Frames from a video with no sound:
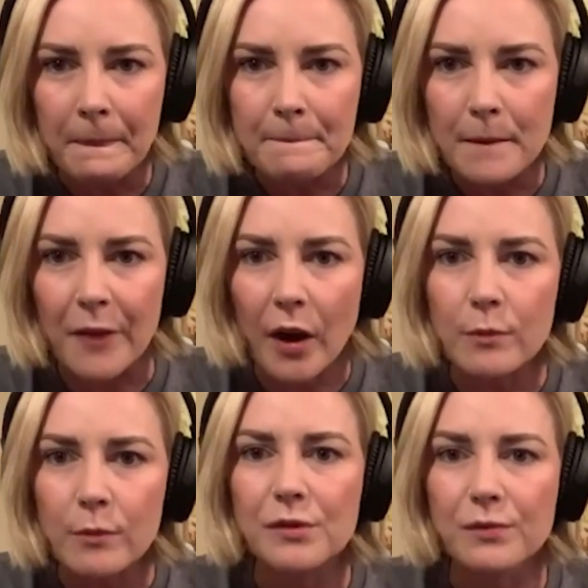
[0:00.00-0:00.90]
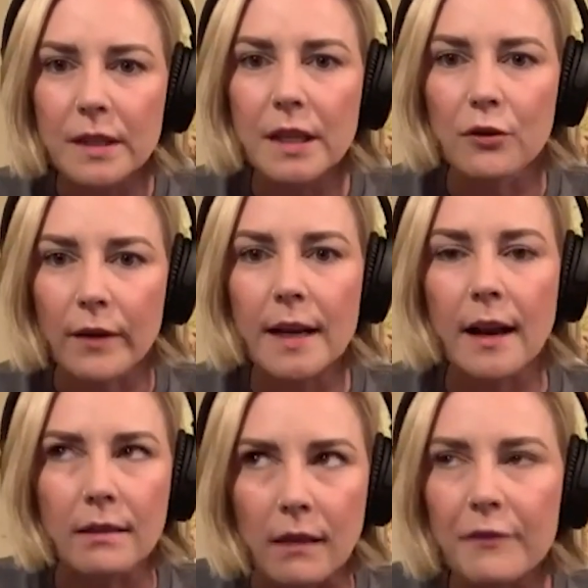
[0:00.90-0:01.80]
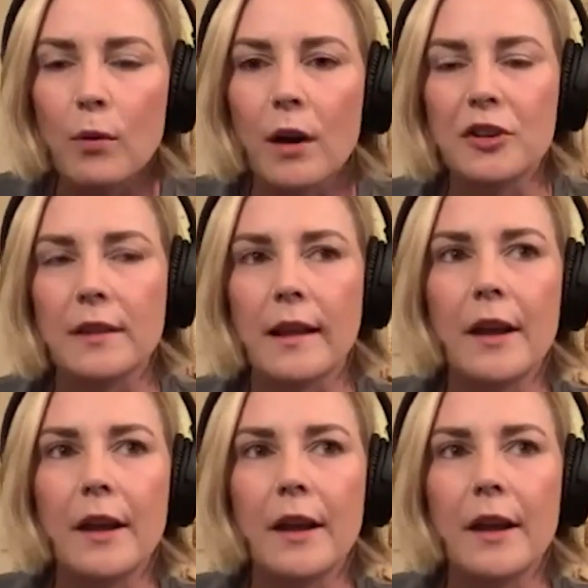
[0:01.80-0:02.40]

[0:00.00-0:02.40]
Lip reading: I thought it was really great. I loved watching that.